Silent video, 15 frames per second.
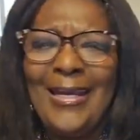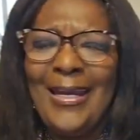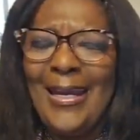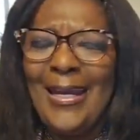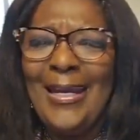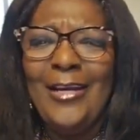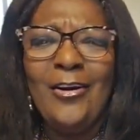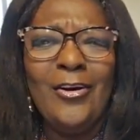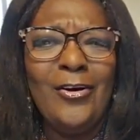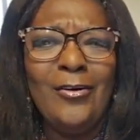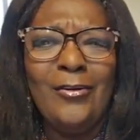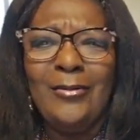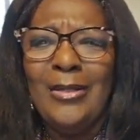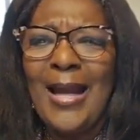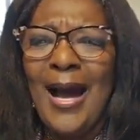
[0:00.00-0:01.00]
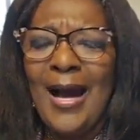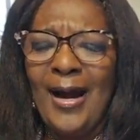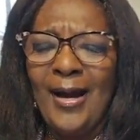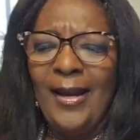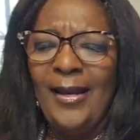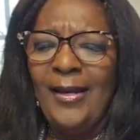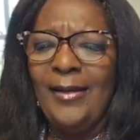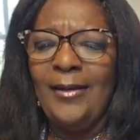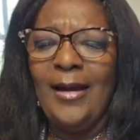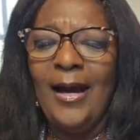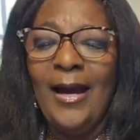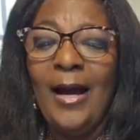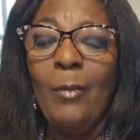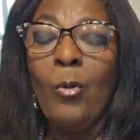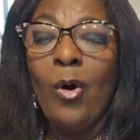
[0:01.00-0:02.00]
8 or
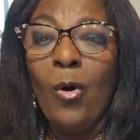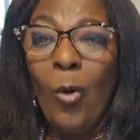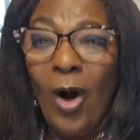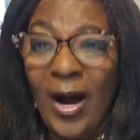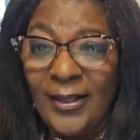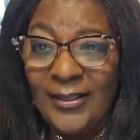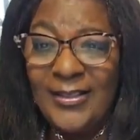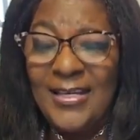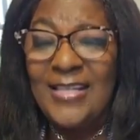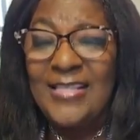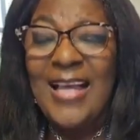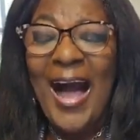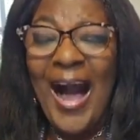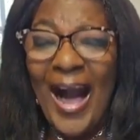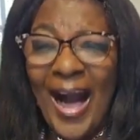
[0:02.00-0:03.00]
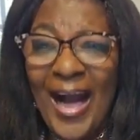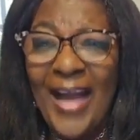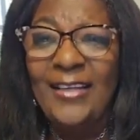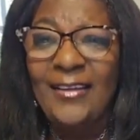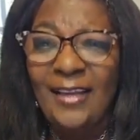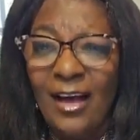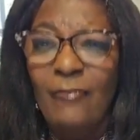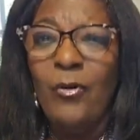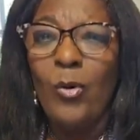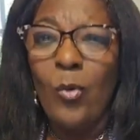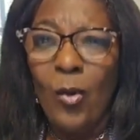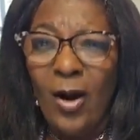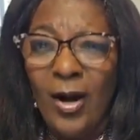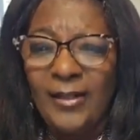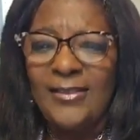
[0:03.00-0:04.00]
9 qualities, high-level
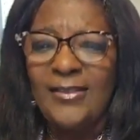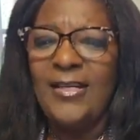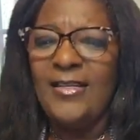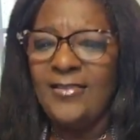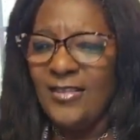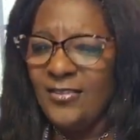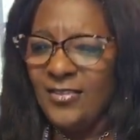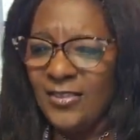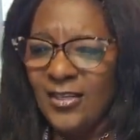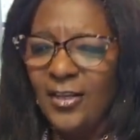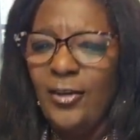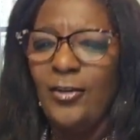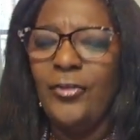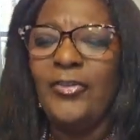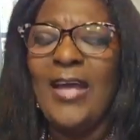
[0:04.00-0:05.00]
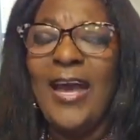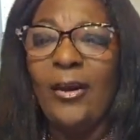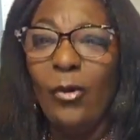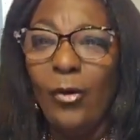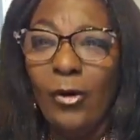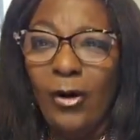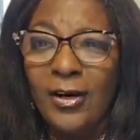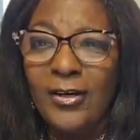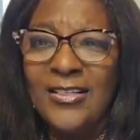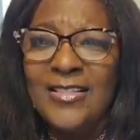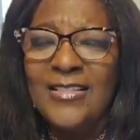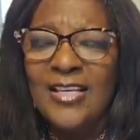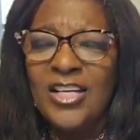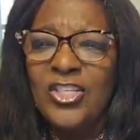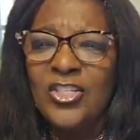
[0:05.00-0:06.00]
qualities and skills that
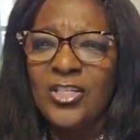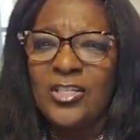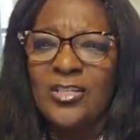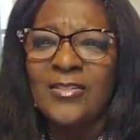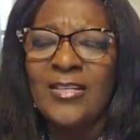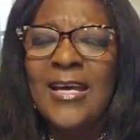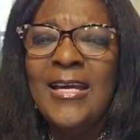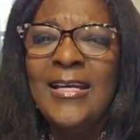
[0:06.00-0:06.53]
organizations